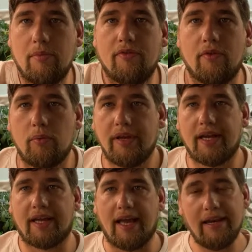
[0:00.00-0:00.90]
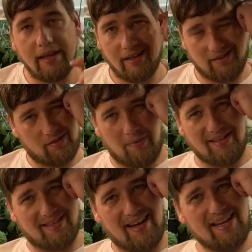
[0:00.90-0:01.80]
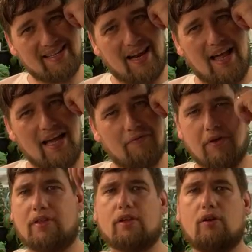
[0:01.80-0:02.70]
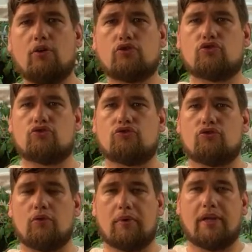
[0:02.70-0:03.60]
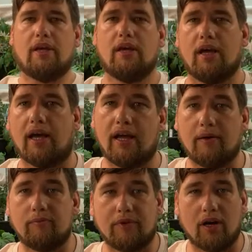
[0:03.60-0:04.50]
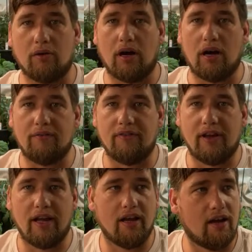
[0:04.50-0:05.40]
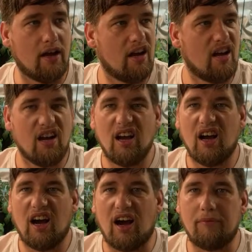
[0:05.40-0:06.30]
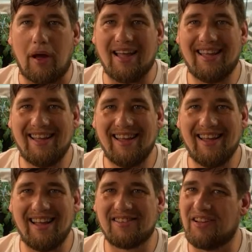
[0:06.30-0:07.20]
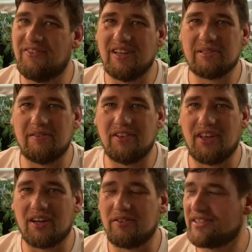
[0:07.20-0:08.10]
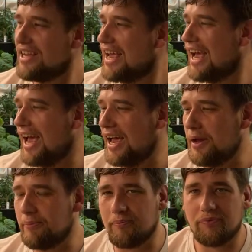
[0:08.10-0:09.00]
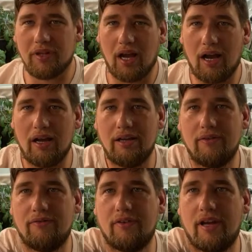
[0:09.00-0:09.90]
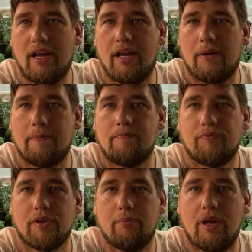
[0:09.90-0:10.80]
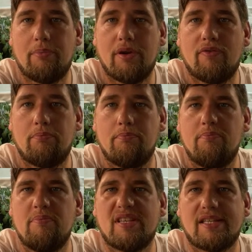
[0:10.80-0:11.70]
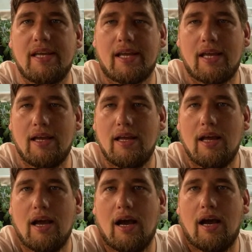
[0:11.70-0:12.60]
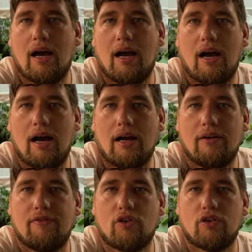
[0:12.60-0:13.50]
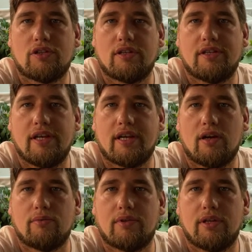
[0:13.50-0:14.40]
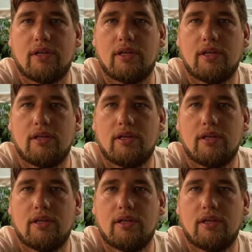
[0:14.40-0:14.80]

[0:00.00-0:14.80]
of week again. It's Wednesday night, live with yours truly. Now I've that's not the first time I've heard that, Chris. I have made a bit of a mistake. I forgot to take out my